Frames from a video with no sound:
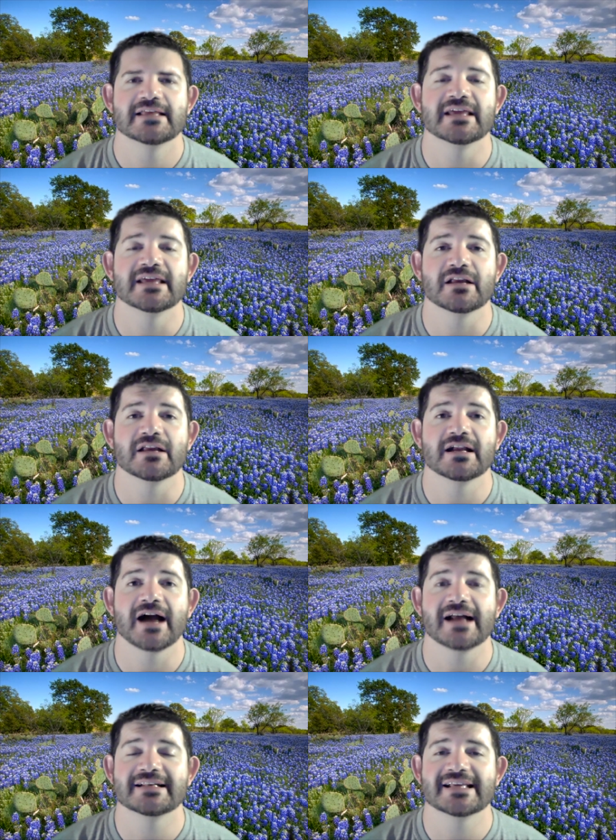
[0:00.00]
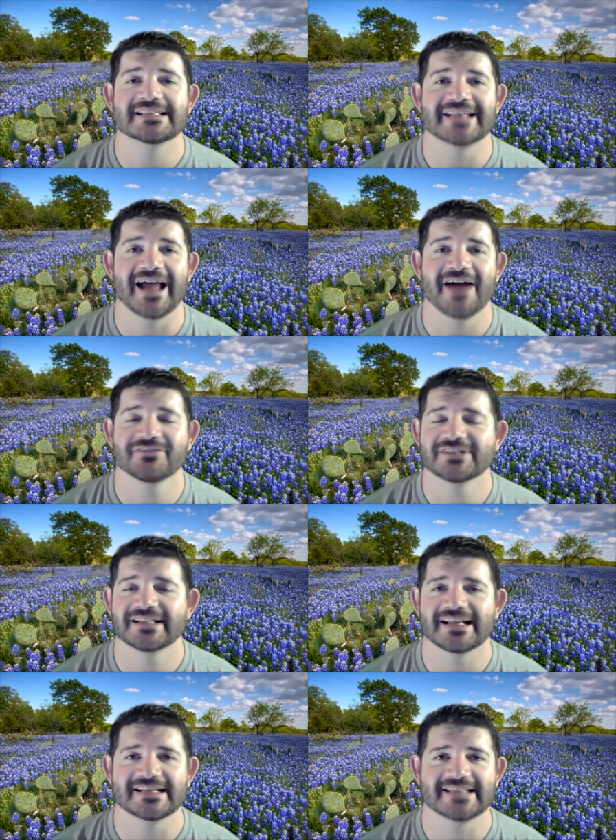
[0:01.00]
that God doesn't have to
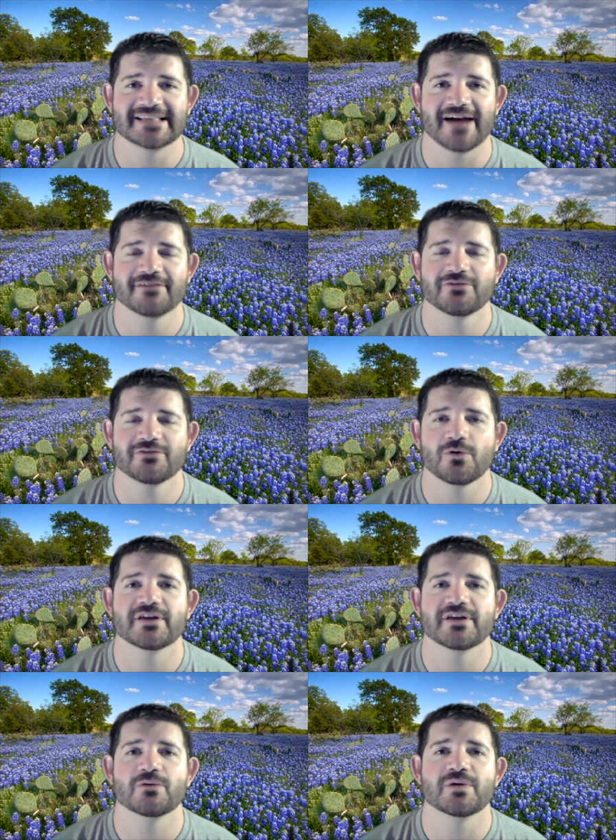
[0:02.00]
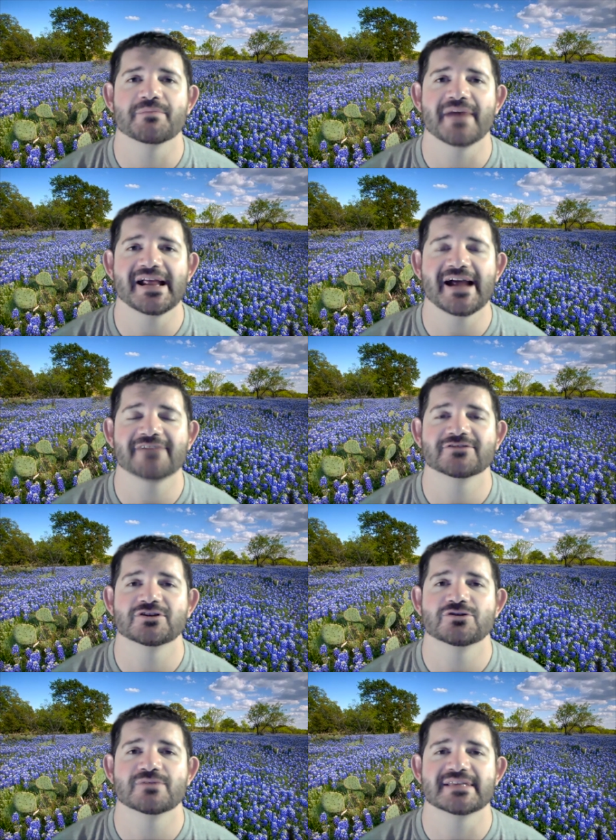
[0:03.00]
let us have, or that we might have to
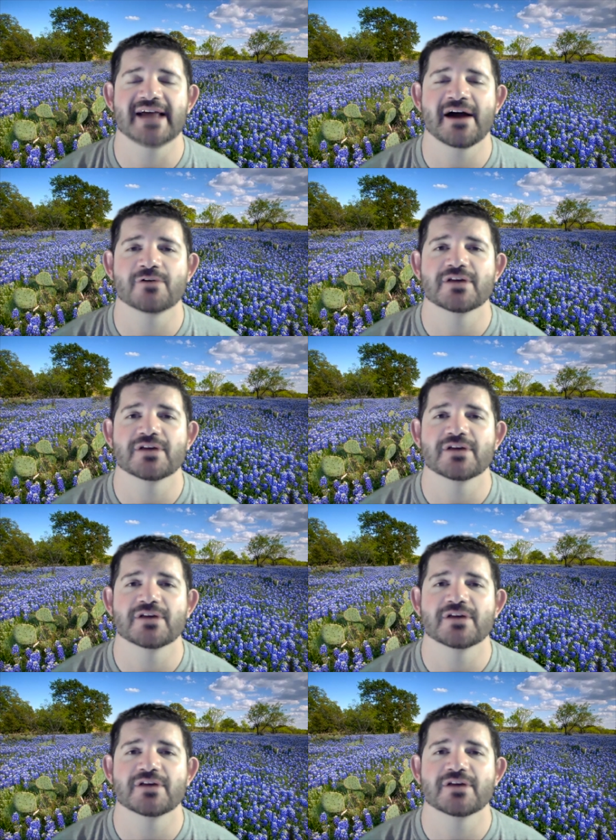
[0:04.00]
do without,